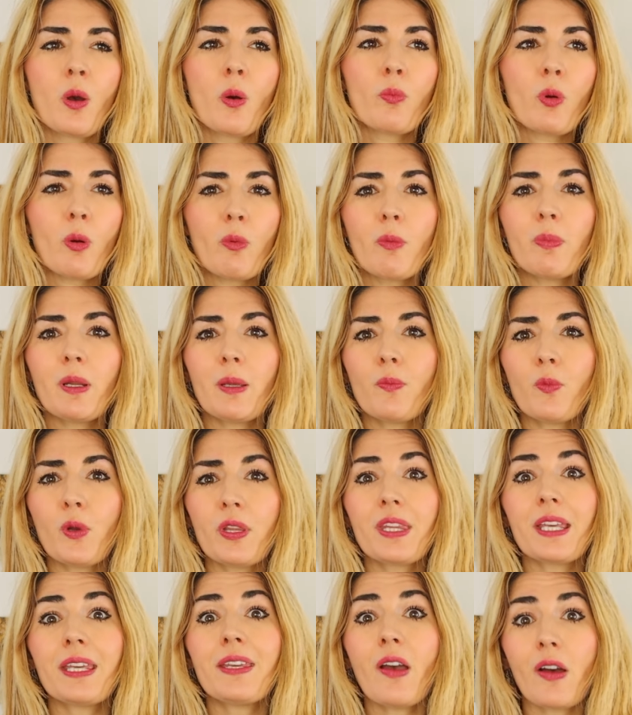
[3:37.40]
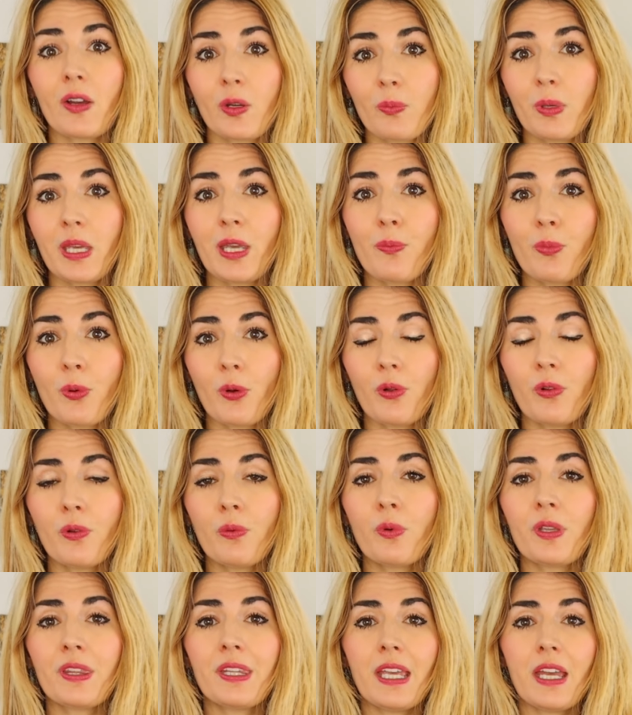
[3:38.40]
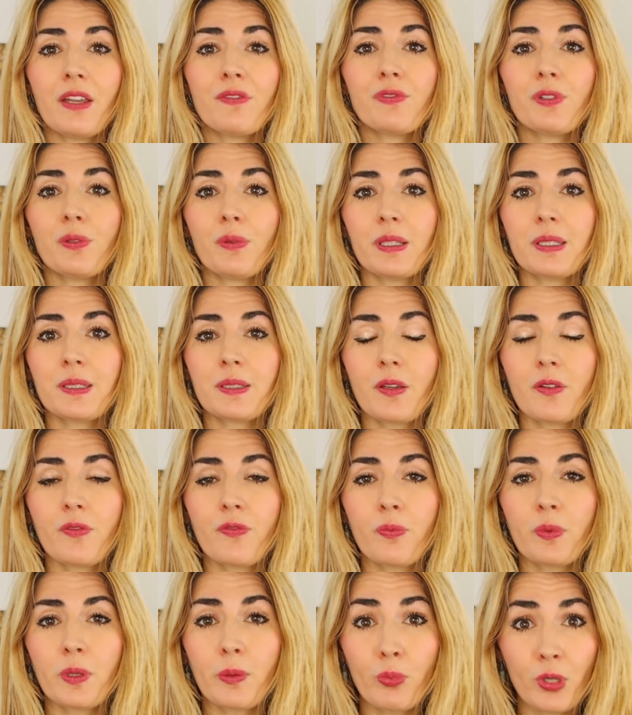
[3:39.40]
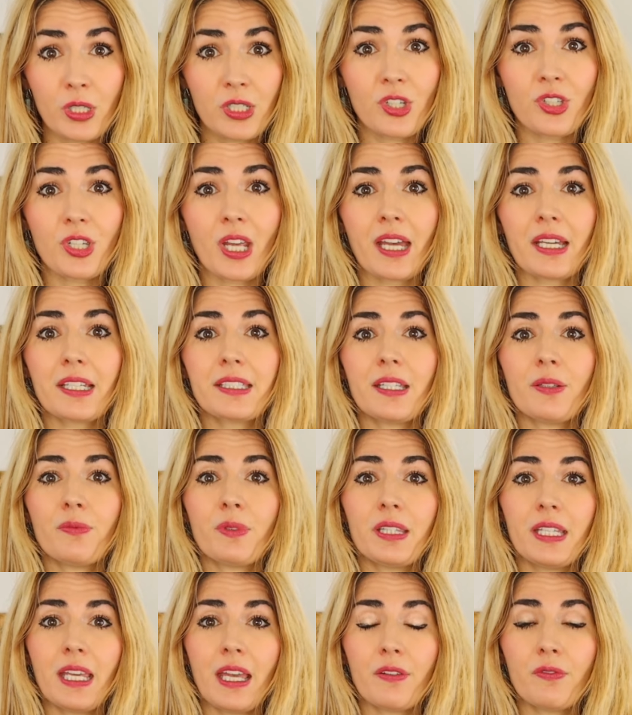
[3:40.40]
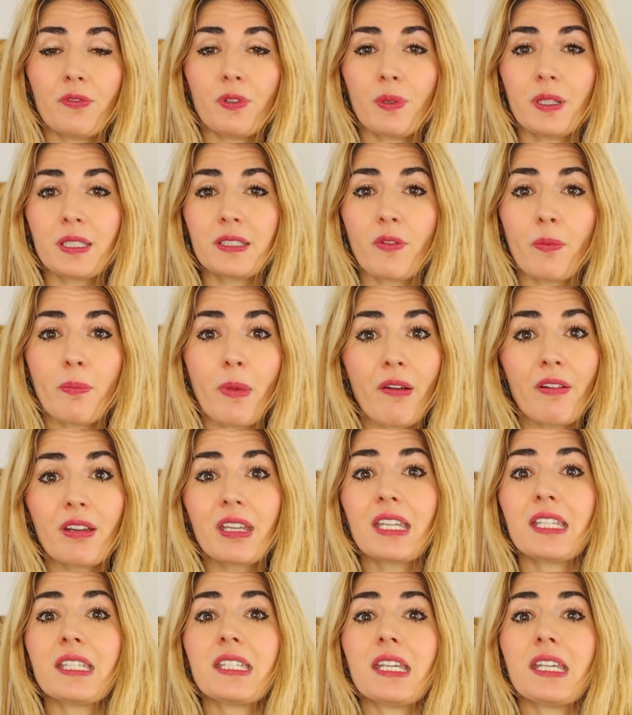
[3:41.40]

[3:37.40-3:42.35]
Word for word: probably with the young people, with the influence of the British accent, with the influence of American